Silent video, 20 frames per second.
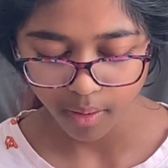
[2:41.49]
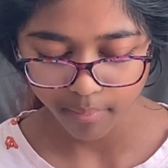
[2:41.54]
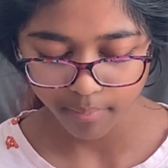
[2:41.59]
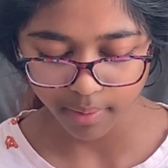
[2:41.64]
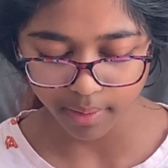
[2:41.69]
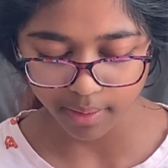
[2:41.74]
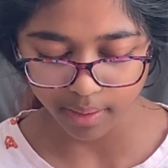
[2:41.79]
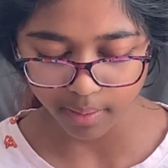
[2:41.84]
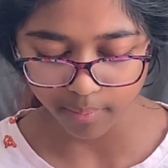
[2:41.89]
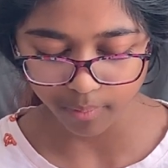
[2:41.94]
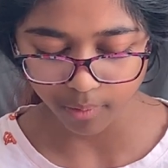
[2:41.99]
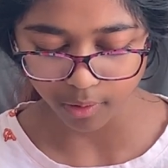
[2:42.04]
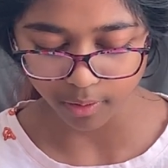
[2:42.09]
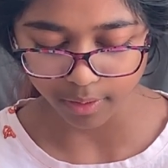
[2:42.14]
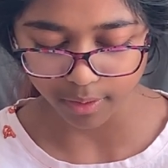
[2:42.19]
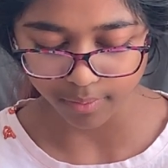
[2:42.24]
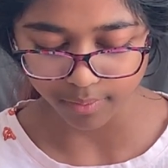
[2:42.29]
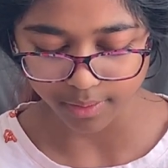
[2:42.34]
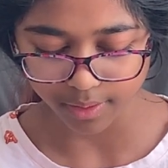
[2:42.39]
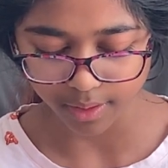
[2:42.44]
Madame
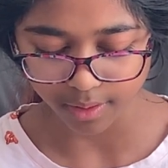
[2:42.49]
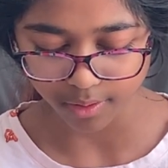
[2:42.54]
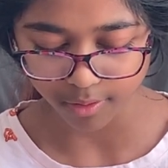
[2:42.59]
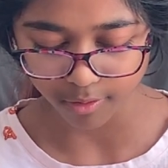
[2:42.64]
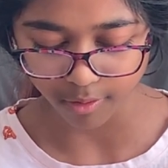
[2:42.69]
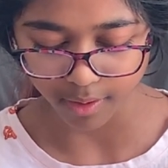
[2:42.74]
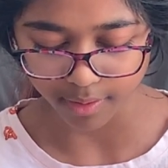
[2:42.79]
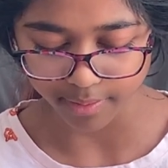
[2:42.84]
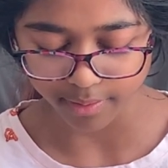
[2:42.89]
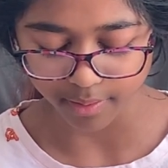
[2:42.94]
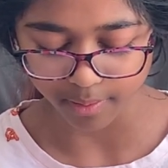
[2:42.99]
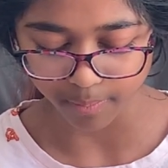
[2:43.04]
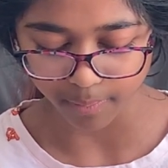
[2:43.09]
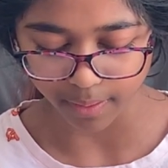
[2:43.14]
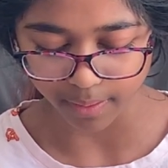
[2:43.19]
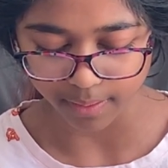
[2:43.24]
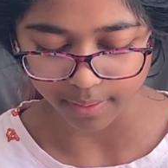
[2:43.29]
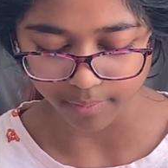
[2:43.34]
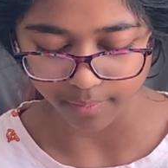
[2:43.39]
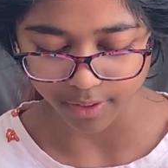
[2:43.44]
Malkin was a squat,
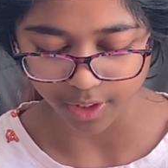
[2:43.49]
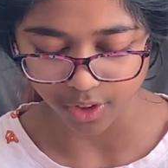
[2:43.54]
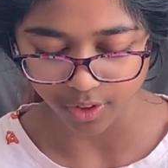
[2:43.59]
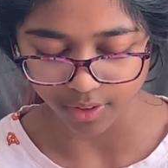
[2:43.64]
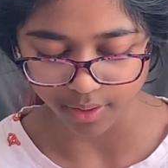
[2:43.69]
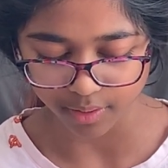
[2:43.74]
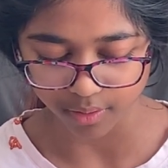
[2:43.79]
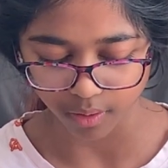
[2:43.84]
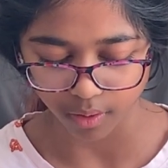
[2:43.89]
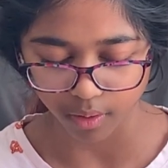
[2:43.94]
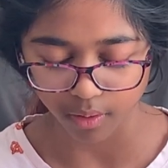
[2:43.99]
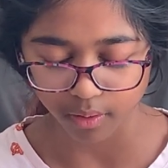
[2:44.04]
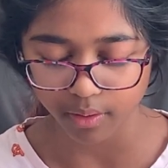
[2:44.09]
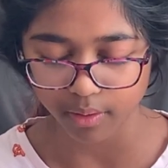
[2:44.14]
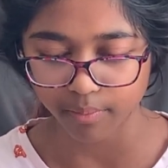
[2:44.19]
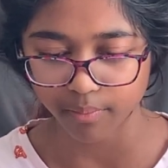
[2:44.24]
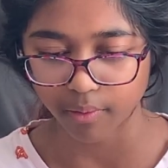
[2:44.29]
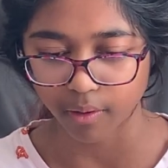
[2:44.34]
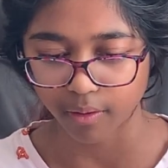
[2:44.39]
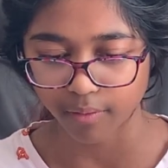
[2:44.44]
smiling witch dressed all
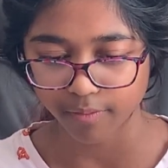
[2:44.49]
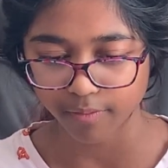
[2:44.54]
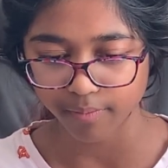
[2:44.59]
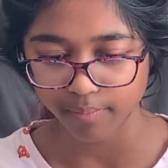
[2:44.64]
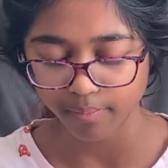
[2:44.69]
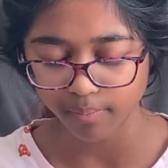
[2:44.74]
in mauve.